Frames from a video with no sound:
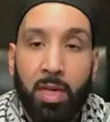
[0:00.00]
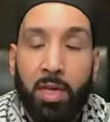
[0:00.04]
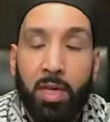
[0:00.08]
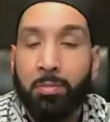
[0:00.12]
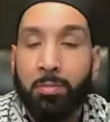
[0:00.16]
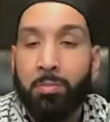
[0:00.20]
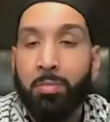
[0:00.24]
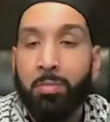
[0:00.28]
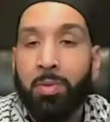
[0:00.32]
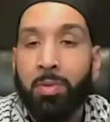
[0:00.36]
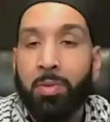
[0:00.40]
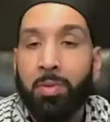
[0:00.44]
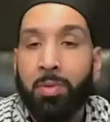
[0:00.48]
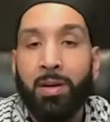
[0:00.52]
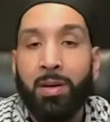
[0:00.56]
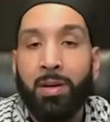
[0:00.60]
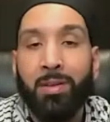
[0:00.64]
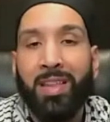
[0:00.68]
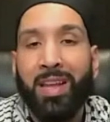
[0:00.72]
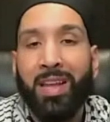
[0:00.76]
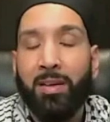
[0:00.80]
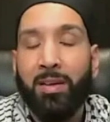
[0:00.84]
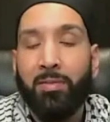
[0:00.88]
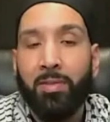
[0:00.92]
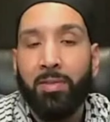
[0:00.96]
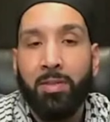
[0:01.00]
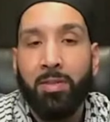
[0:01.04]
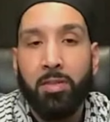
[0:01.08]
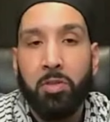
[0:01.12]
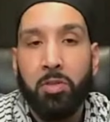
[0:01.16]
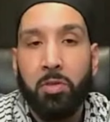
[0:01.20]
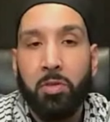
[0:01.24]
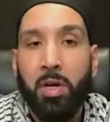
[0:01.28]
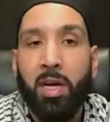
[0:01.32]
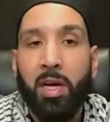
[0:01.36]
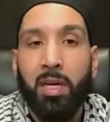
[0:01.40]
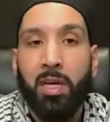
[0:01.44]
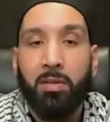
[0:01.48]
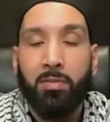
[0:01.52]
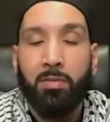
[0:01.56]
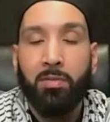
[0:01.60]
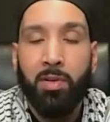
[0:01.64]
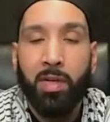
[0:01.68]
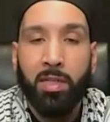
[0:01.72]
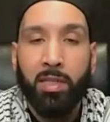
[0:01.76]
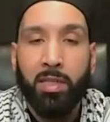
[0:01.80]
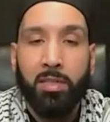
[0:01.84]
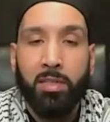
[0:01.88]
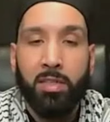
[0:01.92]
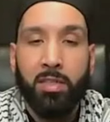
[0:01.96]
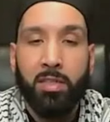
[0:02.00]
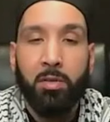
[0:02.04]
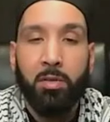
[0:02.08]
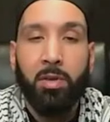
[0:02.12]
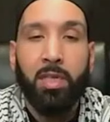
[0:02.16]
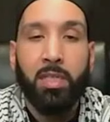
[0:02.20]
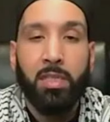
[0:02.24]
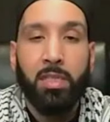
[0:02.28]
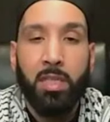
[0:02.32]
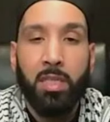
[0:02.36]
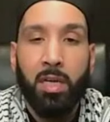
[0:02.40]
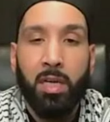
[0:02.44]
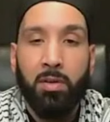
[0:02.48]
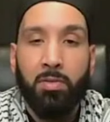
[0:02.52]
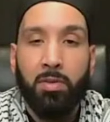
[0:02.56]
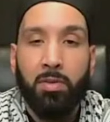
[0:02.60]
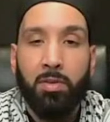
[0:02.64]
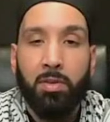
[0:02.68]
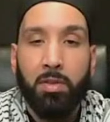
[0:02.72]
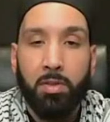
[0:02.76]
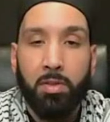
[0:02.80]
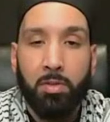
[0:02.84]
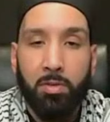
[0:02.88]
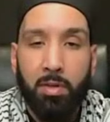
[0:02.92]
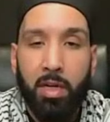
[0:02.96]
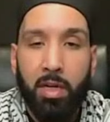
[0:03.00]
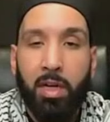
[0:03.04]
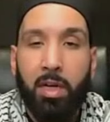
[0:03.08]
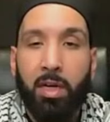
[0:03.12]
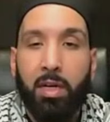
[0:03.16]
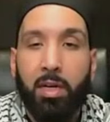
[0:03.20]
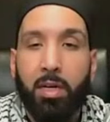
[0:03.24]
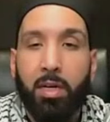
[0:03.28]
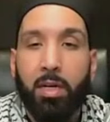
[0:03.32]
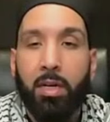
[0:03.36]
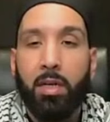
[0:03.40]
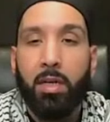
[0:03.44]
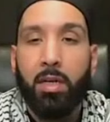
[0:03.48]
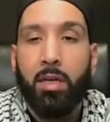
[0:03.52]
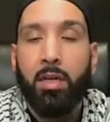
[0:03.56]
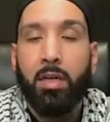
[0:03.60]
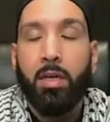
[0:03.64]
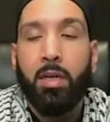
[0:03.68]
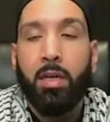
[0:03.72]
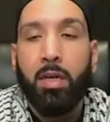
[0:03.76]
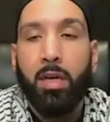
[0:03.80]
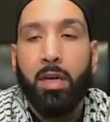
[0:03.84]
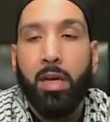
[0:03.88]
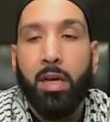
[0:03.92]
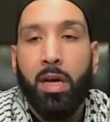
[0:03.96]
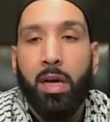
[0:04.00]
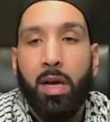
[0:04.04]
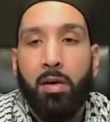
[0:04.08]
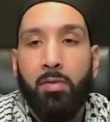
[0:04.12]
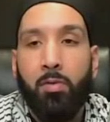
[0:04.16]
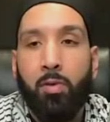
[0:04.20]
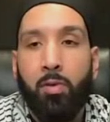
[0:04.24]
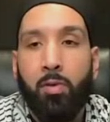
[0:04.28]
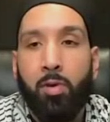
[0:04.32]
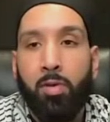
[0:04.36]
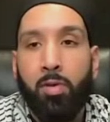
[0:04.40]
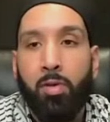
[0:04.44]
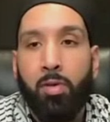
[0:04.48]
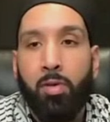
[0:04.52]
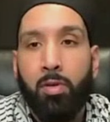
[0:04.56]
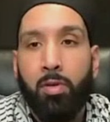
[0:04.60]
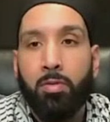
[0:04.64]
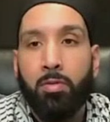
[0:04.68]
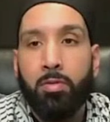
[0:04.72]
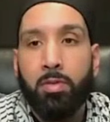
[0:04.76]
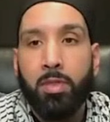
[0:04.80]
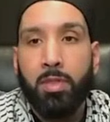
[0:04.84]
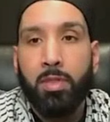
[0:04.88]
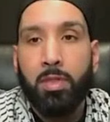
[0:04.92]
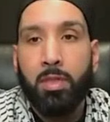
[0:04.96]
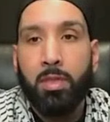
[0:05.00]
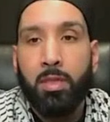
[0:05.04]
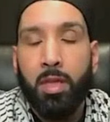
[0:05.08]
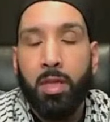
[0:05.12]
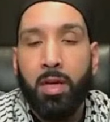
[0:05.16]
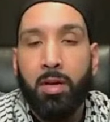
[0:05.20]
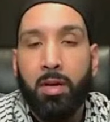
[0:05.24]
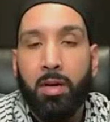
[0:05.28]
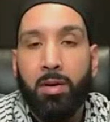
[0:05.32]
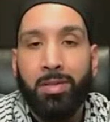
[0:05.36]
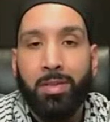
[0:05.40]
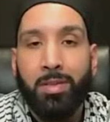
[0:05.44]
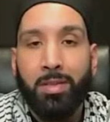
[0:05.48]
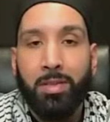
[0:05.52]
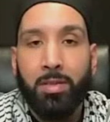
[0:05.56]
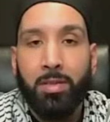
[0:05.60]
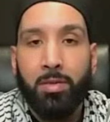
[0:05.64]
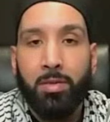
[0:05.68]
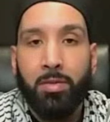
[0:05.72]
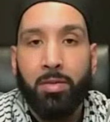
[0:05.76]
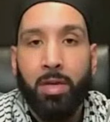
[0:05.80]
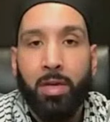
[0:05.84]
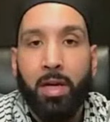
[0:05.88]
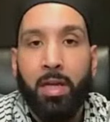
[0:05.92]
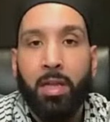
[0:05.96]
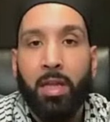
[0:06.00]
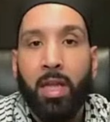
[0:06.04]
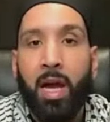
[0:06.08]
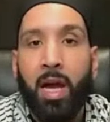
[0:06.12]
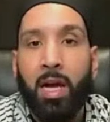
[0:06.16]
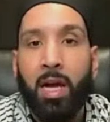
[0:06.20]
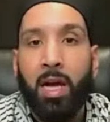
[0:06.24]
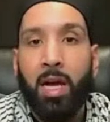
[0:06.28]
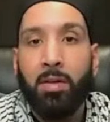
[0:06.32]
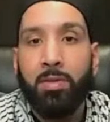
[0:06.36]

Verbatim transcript: part of that effort is dua. In fact, it's the greatest effort is dua for those that are still alive.